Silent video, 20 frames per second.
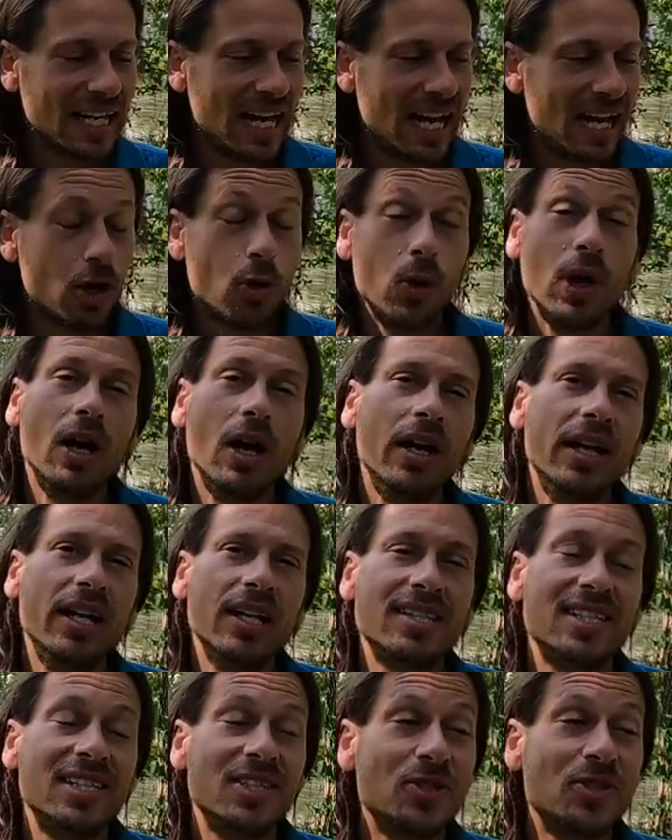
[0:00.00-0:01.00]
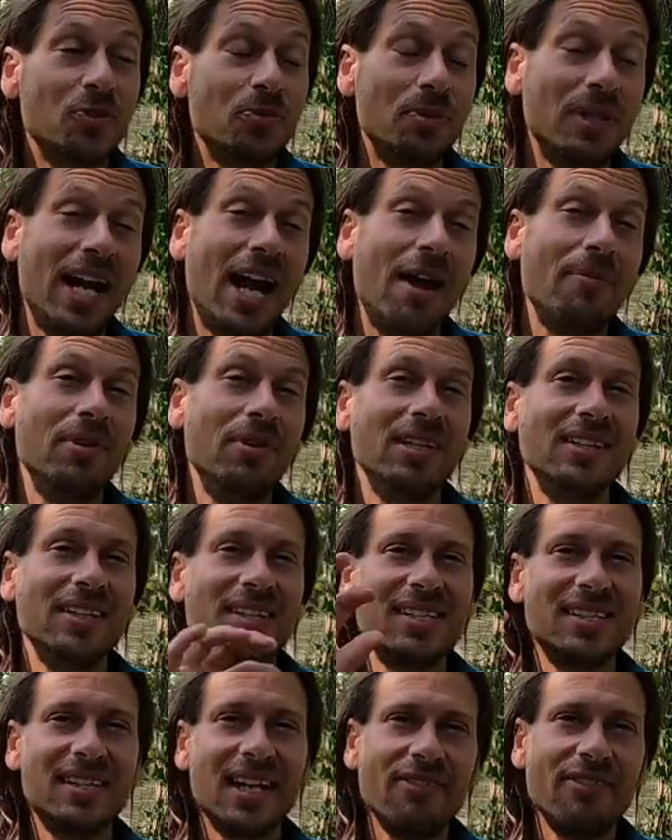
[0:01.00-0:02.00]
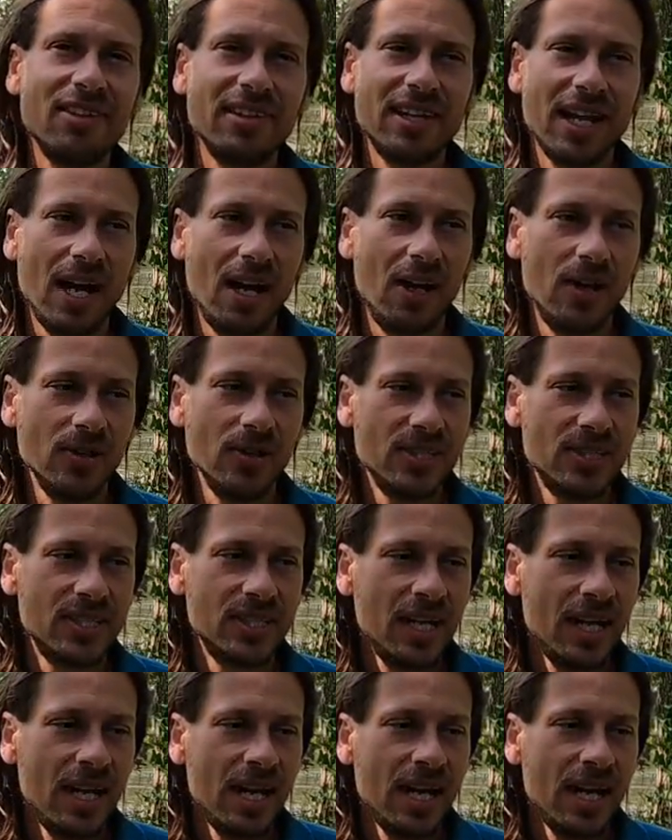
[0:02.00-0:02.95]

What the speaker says: Aquarius, this will be happening in the 7th house.